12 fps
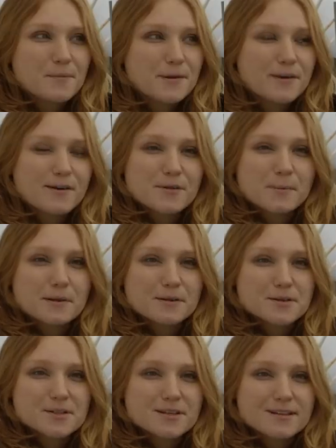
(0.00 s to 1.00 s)
With all the
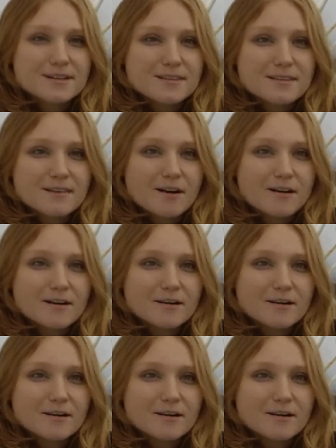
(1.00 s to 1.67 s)
pollution